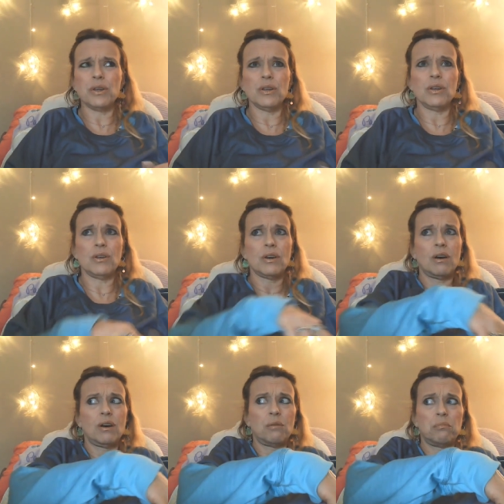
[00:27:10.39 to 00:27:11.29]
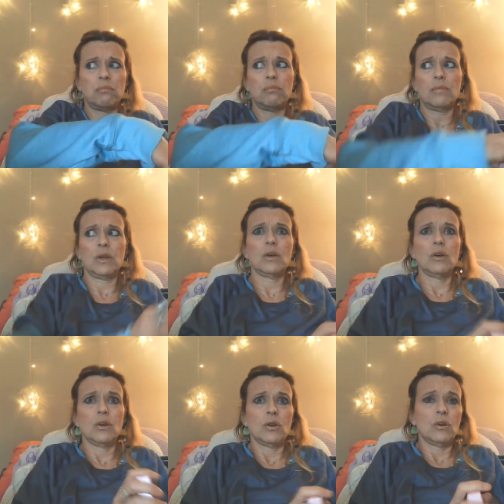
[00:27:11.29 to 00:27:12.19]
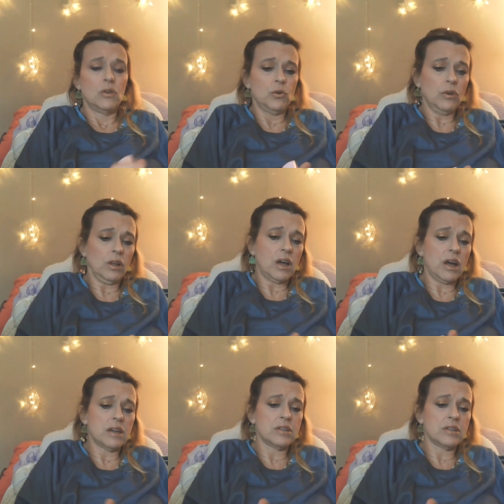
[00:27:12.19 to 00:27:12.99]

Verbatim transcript: um, utilized